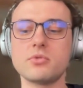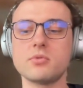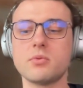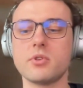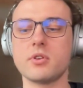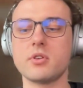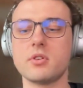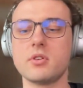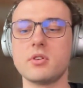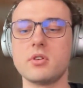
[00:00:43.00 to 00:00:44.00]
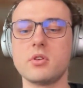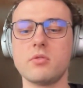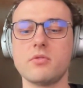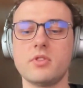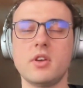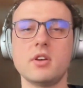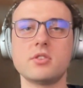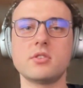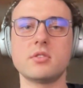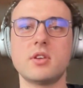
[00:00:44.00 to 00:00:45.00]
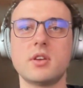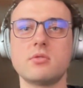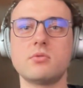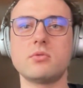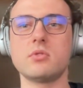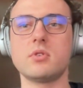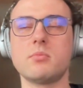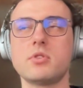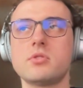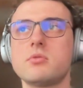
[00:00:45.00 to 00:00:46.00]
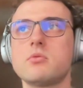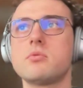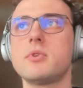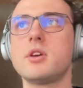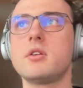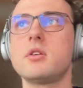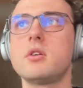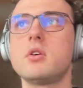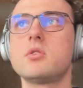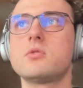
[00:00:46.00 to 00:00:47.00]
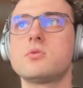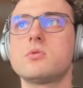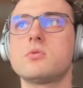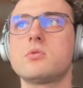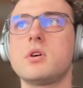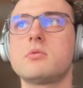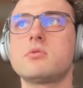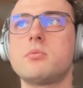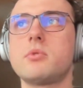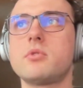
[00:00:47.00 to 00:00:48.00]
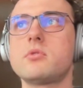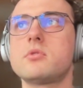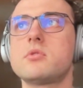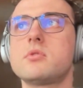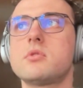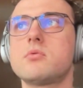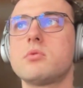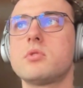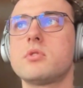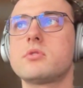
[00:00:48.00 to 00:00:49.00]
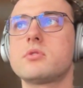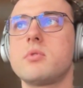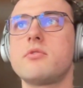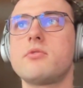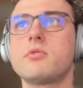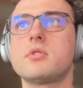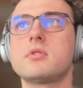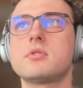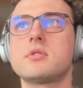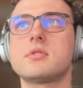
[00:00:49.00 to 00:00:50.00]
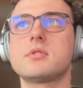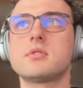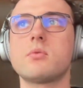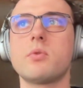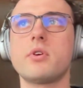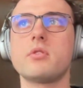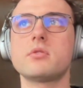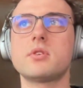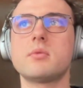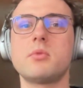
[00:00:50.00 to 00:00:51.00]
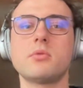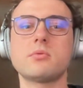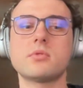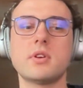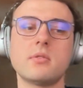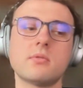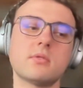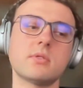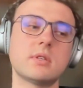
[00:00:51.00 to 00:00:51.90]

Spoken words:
work over the edge and get it to merge some domain. So now distributors, rulers, query frontends, and queryers can be auto-scaled.